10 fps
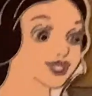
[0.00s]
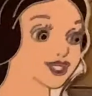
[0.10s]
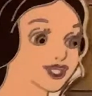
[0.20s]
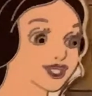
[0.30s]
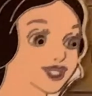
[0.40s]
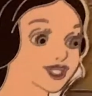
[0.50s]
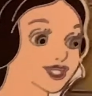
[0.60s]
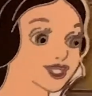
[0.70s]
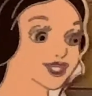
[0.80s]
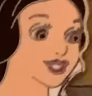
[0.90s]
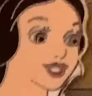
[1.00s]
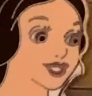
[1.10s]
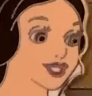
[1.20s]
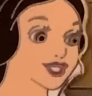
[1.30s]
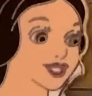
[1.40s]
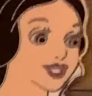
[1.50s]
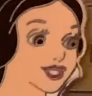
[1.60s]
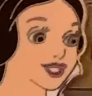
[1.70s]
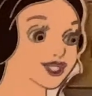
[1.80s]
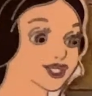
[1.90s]
this one is the Snow White
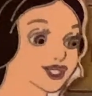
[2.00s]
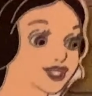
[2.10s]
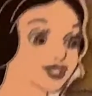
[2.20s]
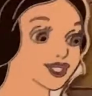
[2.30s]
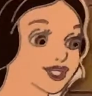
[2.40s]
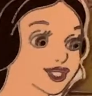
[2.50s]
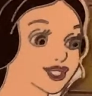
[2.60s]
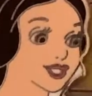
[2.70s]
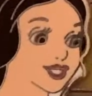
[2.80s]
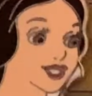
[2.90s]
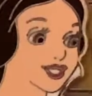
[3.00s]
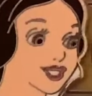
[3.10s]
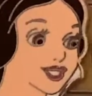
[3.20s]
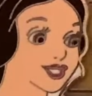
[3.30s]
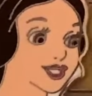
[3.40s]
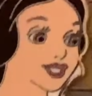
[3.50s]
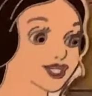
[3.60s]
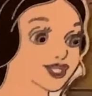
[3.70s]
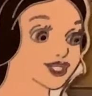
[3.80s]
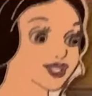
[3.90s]
and Grumpy pen,
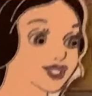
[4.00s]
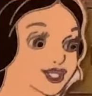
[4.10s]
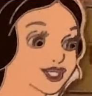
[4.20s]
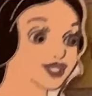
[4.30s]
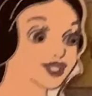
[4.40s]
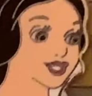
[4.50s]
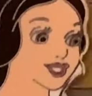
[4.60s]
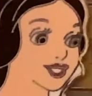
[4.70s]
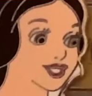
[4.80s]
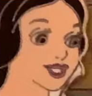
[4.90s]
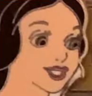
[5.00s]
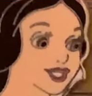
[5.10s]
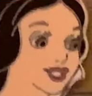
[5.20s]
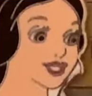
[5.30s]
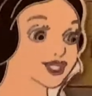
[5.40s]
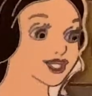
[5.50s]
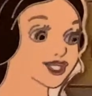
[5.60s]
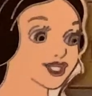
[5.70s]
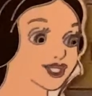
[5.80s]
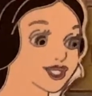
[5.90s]
and it has the nice food and
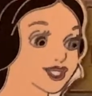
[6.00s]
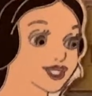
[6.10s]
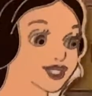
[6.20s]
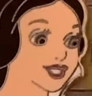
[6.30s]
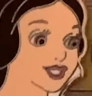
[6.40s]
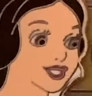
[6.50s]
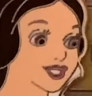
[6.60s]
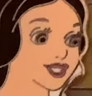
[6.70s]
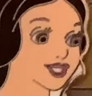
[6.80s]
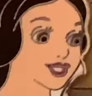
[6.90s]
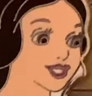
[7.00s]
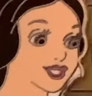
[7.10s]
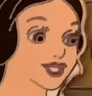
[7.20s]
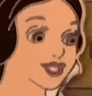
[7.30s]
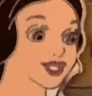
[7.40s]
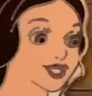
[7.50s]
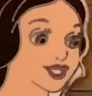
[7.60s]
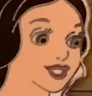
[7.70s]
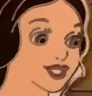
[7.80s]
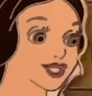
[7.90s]
wine emblem behind them. It's a
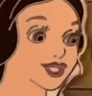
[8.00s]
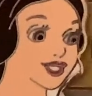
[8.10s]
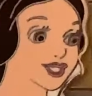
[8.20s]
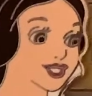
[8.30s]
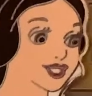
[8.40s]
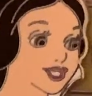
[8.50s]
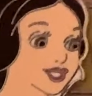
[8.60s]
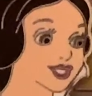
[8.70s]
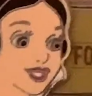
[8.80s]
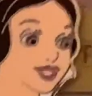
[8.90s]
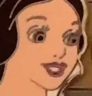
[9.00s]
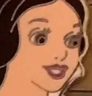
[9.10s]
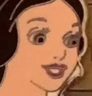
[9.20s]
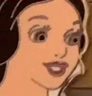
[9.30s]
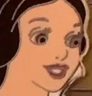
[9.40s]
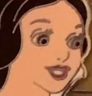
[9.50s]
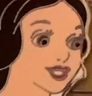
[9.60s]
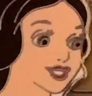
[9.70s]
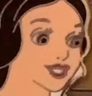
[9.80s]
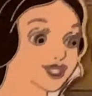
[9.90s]
pin-on-pin design, and
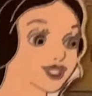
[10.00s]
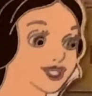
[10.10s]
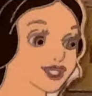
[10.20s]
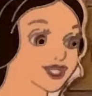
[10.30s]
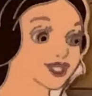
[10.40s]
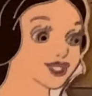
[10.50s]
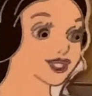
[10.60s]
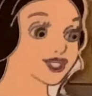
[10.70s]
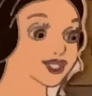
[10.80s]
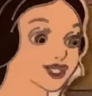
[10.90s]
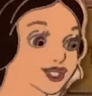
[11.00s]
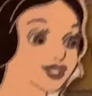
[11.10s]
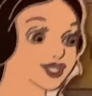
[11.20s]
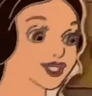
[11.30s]
Grumpy is inspecting this